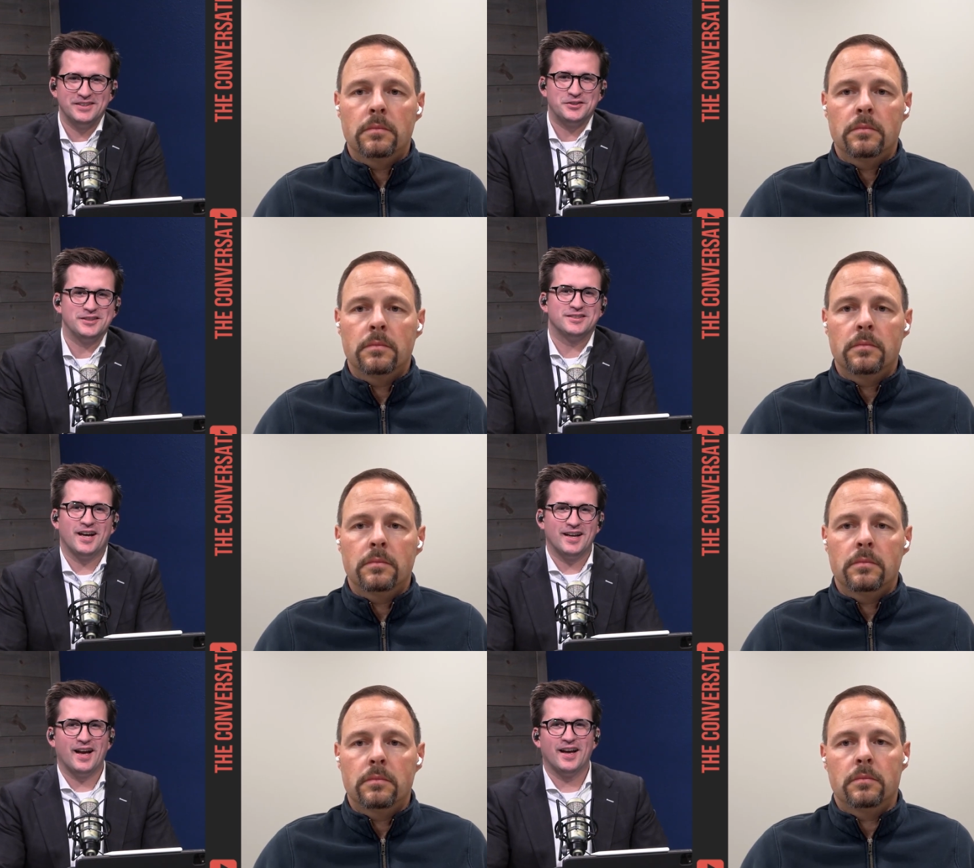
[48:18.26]

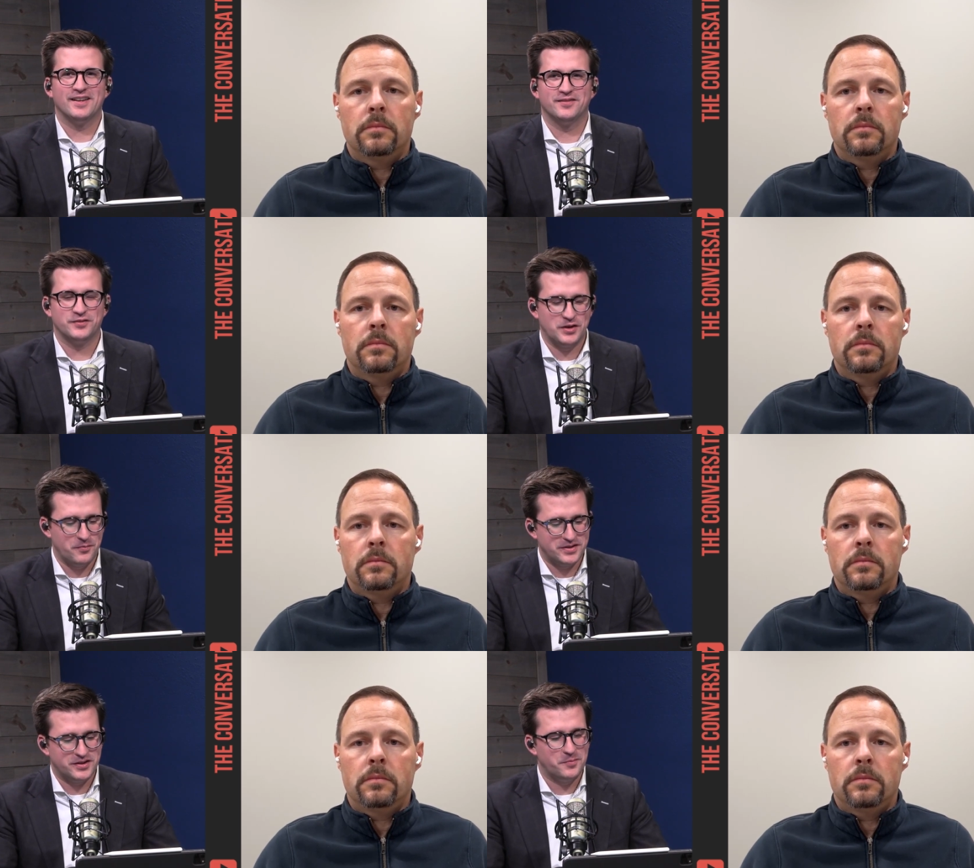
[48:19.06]
Speaker 1: interest. I, I've
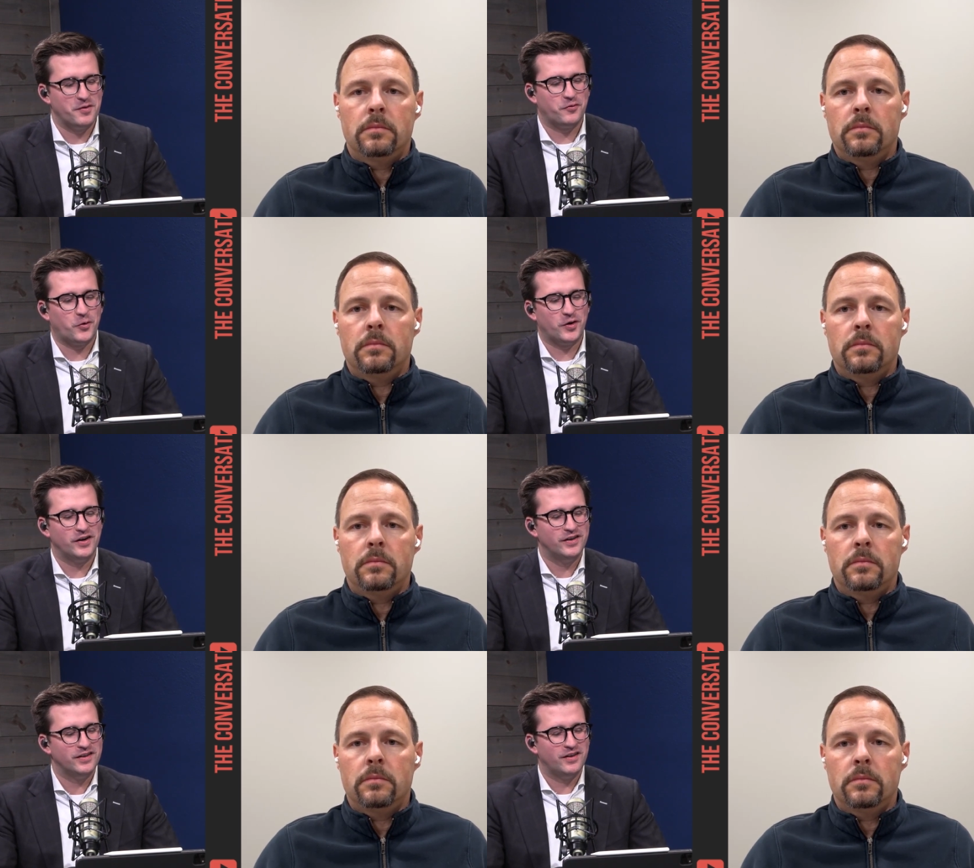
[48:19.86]
mentioned it
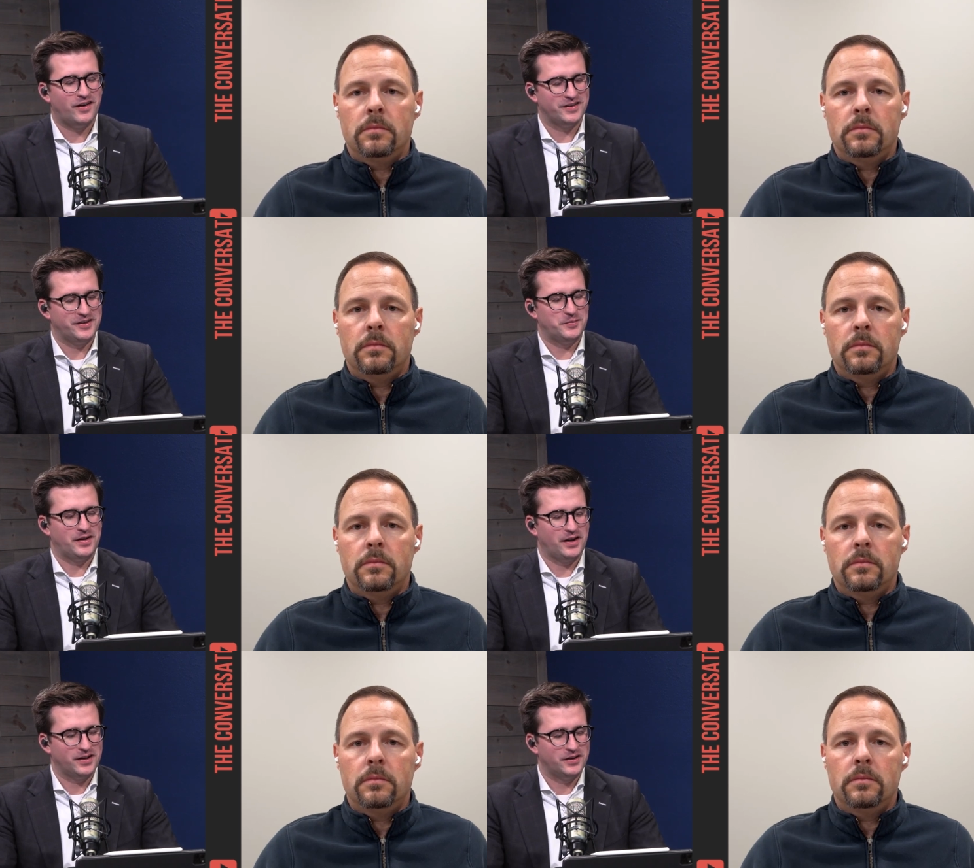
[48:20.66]
before on here,
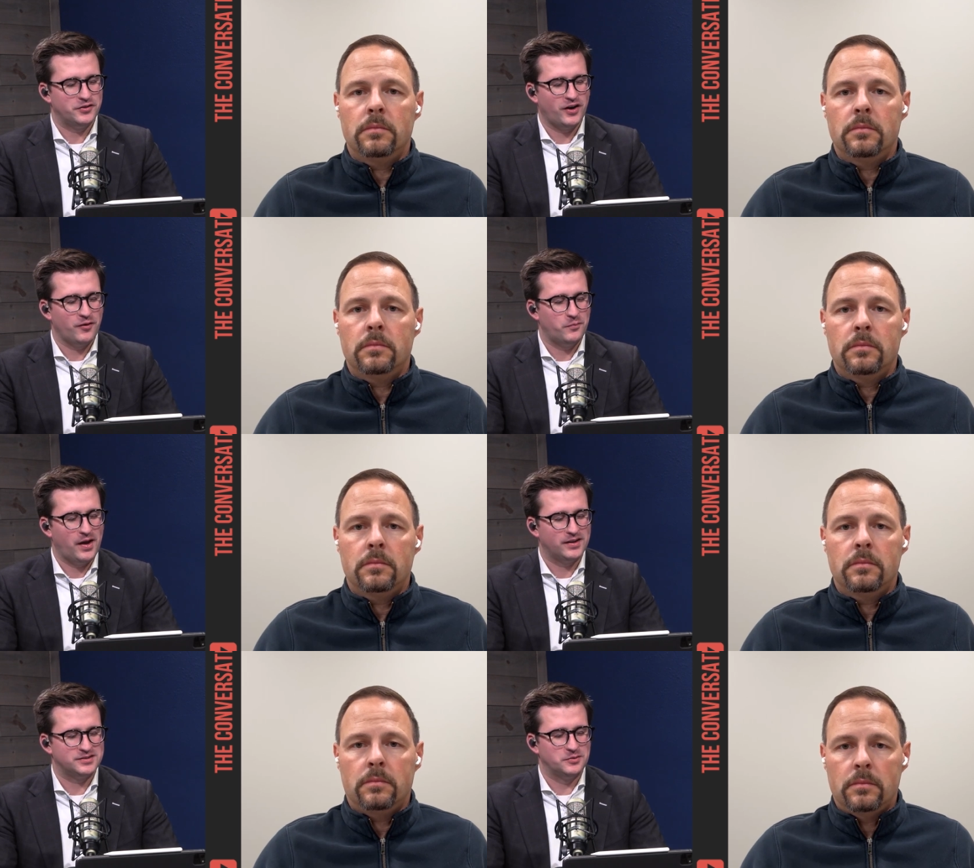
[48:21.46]
but I get to drive
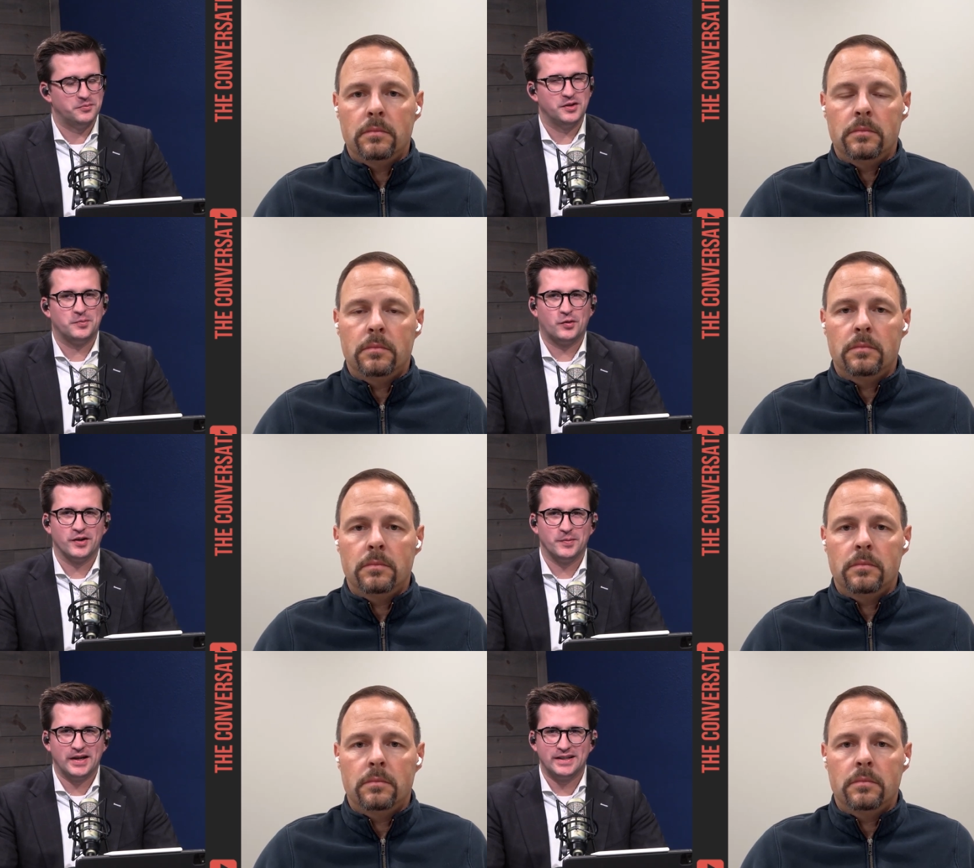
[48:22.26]
past a
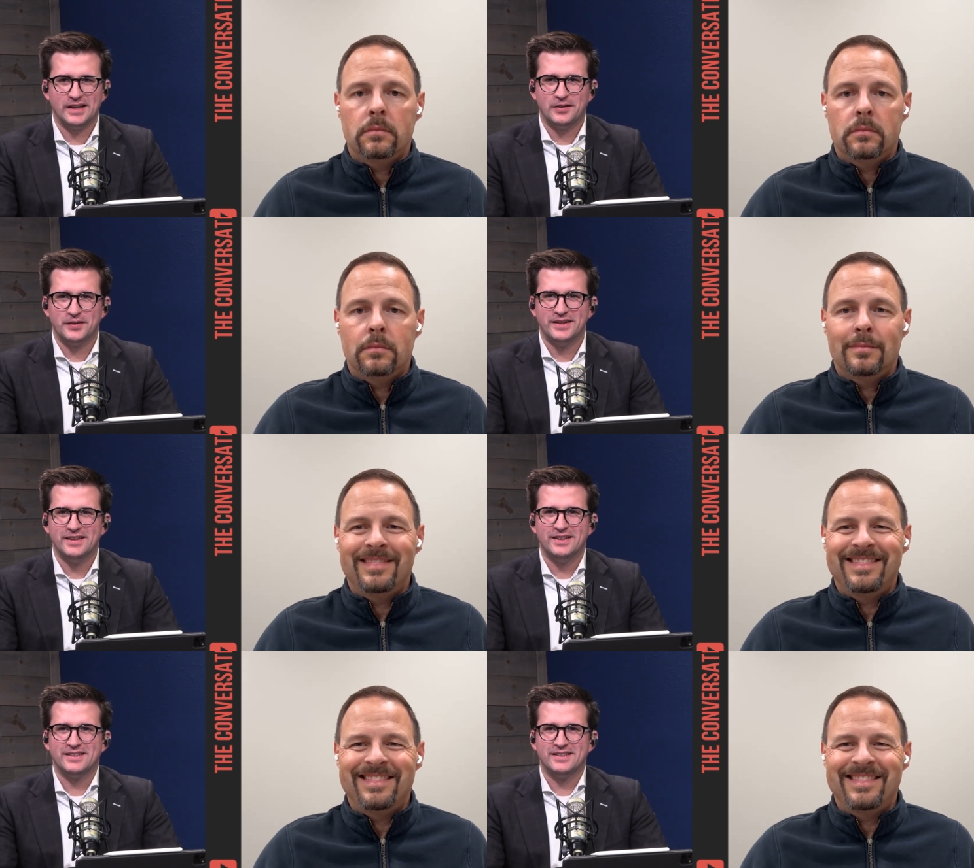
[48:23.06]
billboard in my town